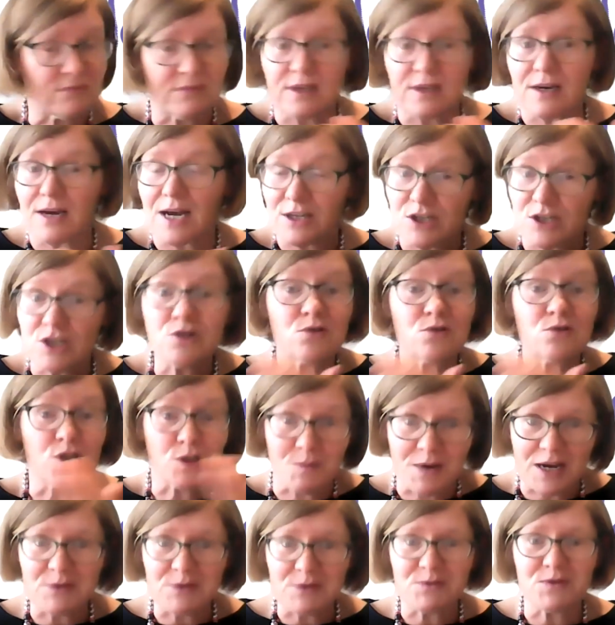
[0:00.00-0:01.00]
a, a,
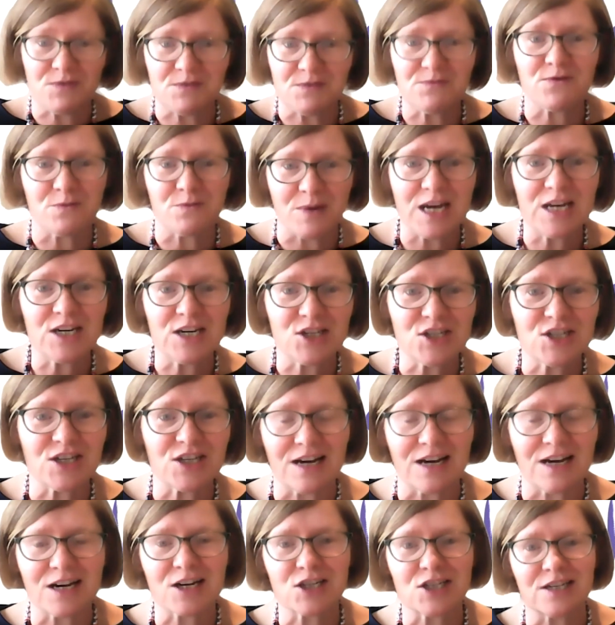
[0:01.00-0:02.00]
huge amount of
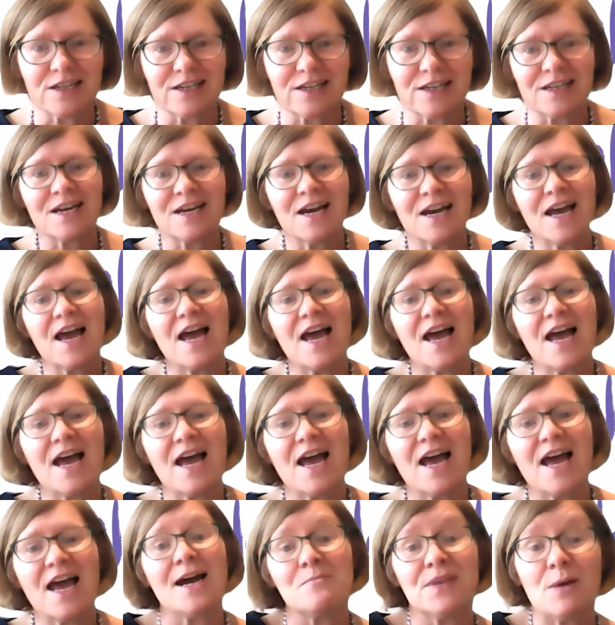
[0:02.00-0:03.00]
information actually,
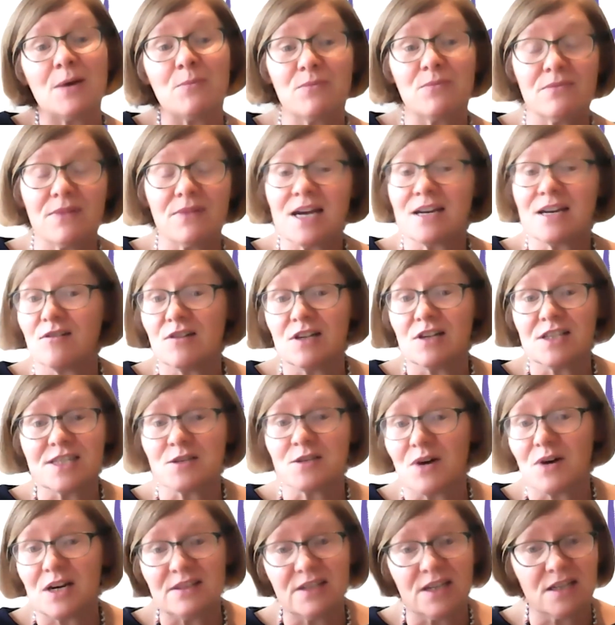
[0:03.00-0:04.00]
um, and, and,
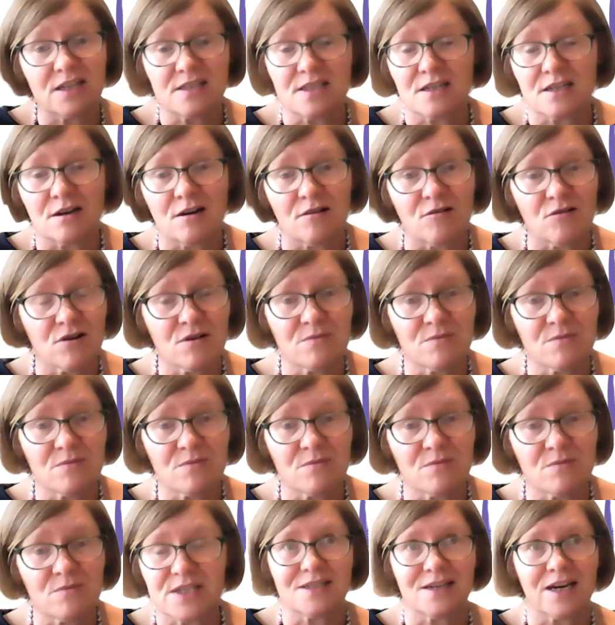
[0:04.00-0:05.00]
also, I think it's
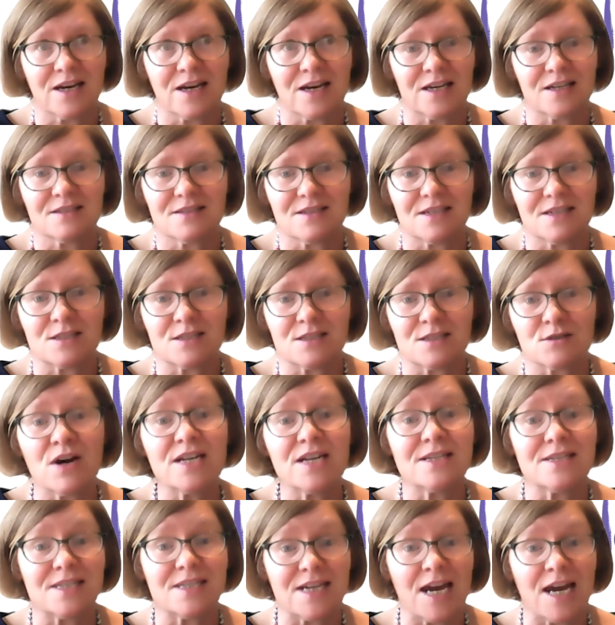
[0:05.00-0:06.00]
enormous. Like, it's,
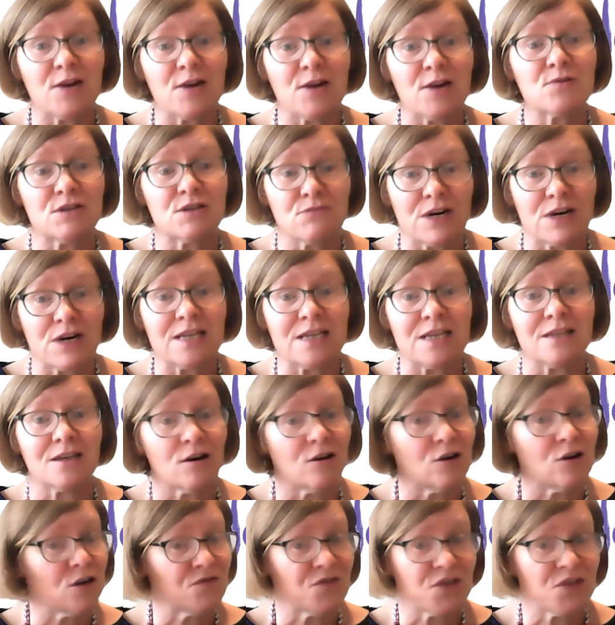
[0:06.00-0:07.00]
it's, quite astounding,
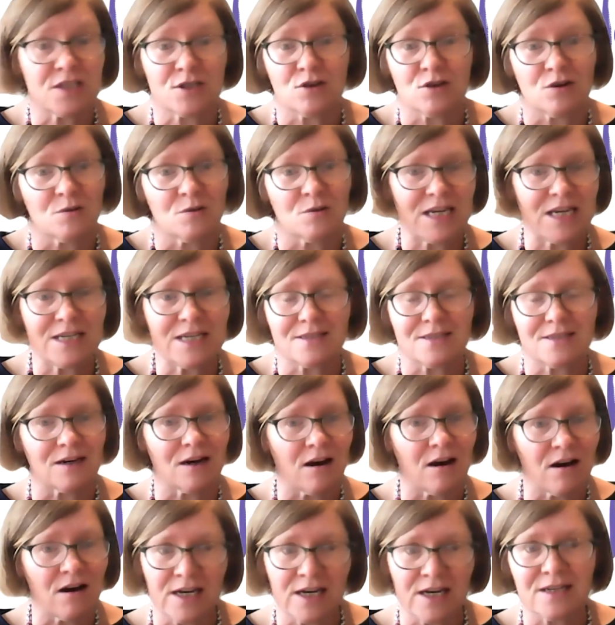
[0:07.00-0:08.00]
really, that all of this took
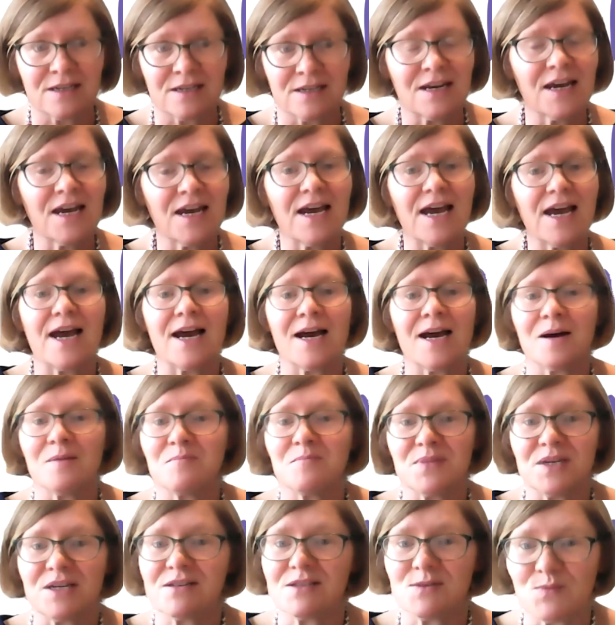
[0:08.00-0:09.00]
place online
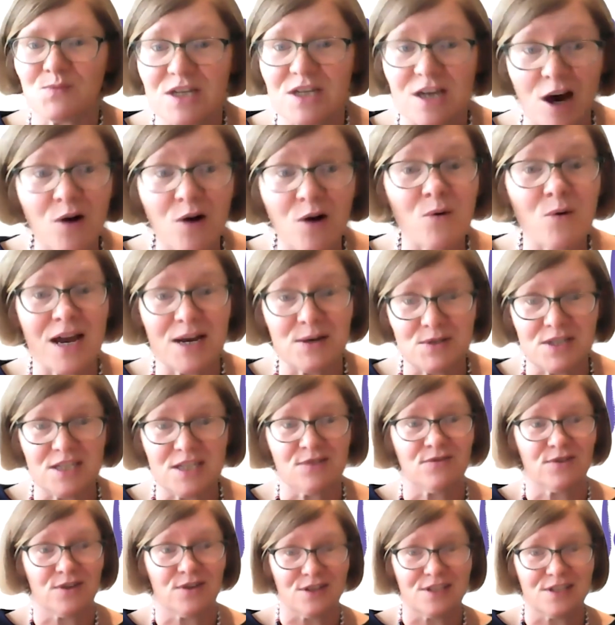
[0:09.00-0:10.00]
um, because we know
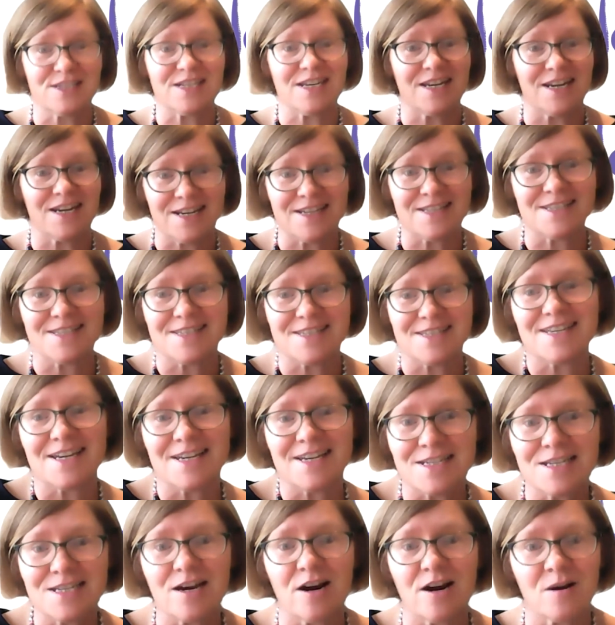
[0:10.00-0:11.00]
how difficult it
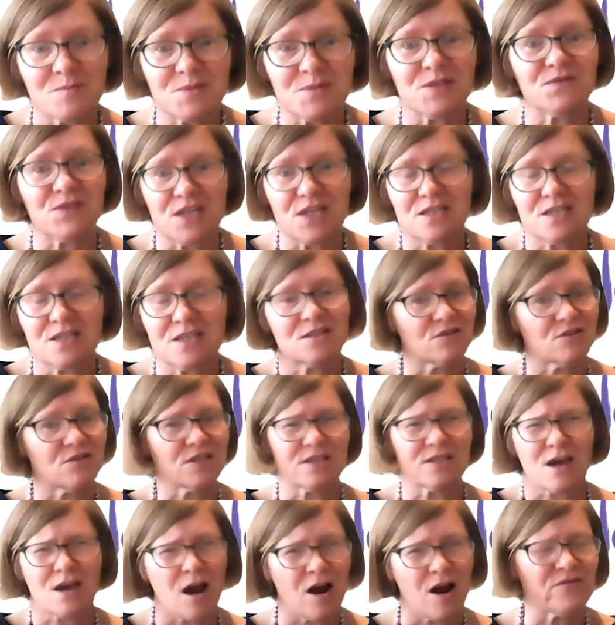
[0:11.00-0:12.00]
is in terms of these
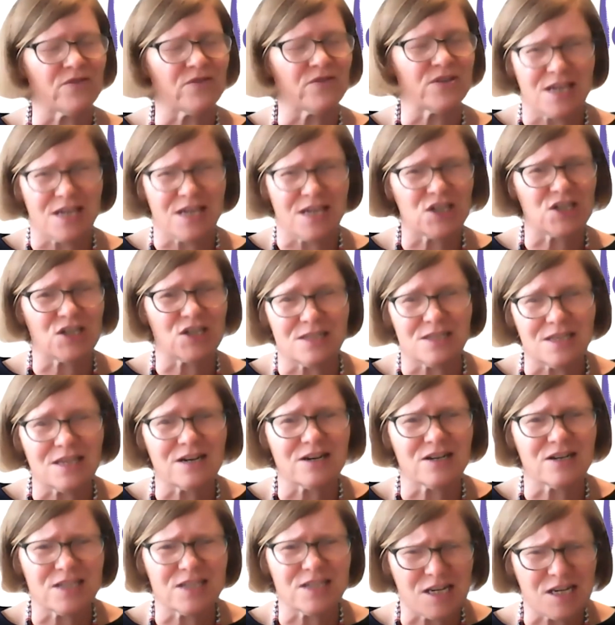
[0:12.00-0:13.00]
sorts of
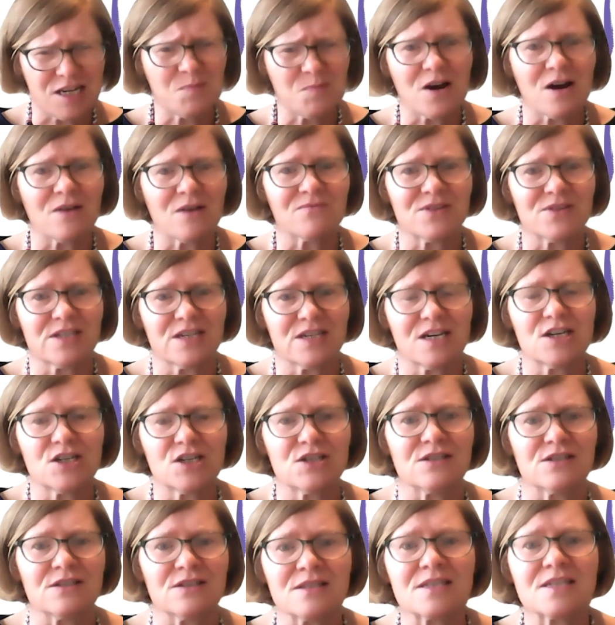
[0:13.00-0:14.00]
conversations that are deep
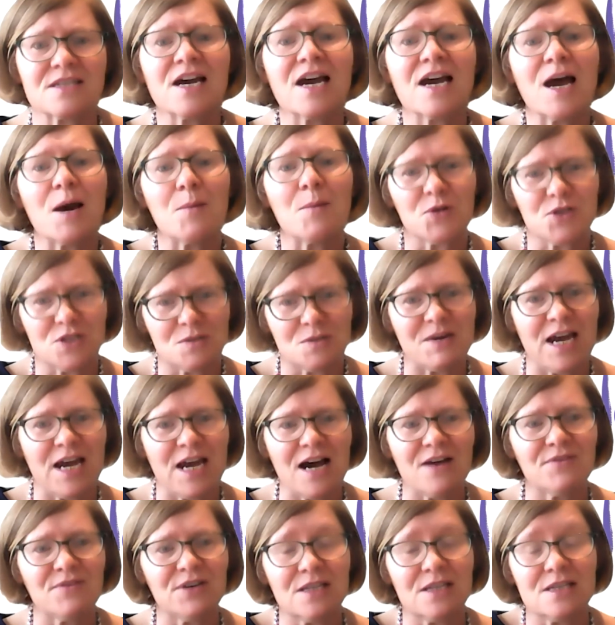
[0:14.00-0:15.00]
conversations, but
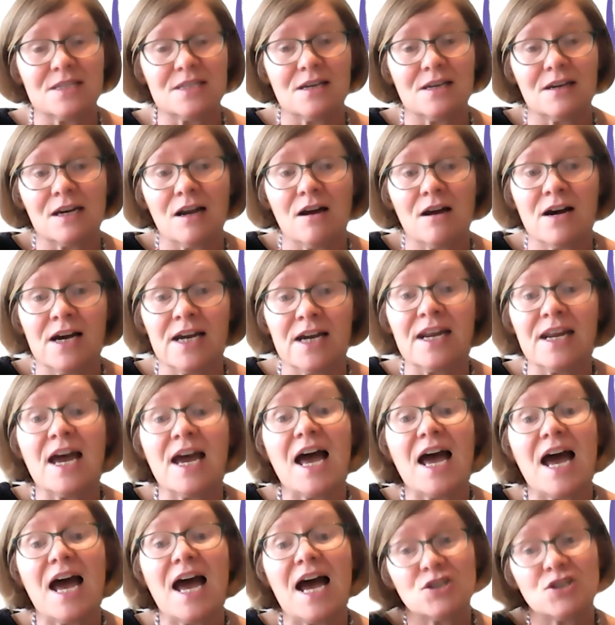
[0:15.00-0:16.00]
to be having this
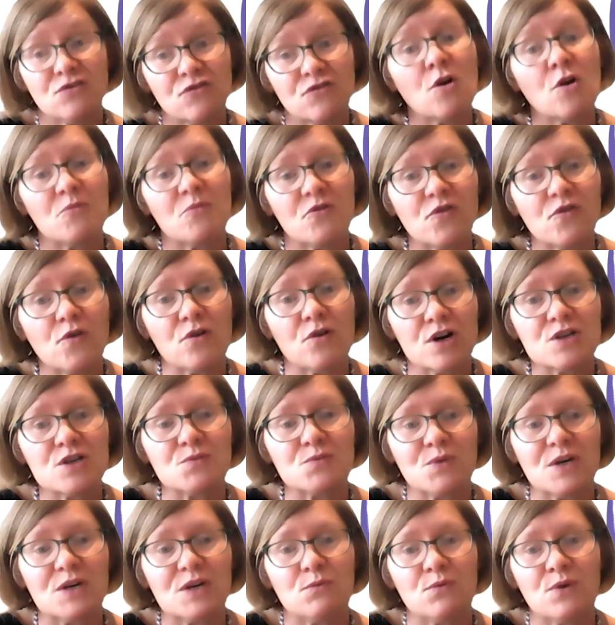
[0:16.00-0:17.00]
online and to have come
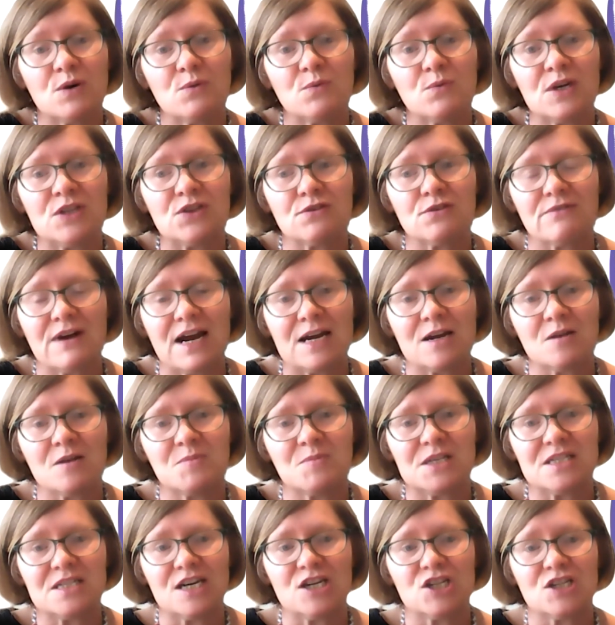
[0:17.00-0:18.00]
forward with, with the
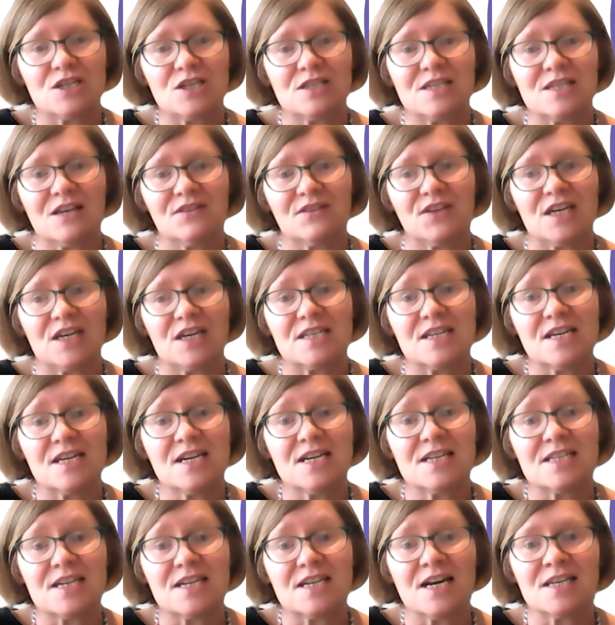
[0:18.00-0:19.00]
recommendations that they
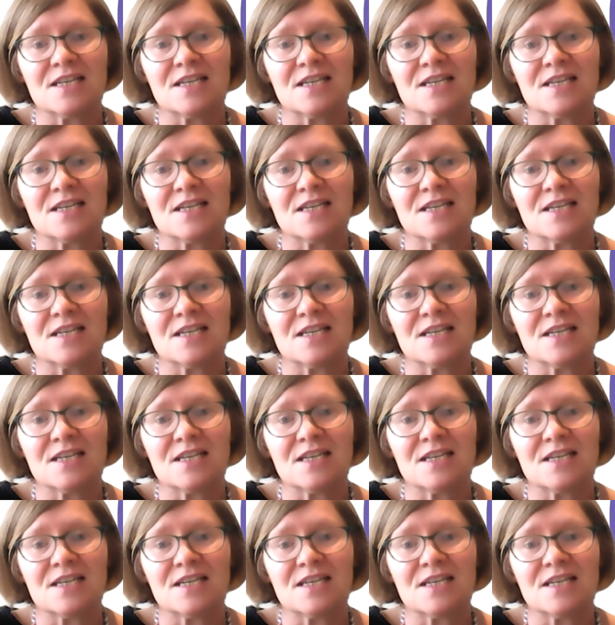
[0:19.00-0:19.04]
did.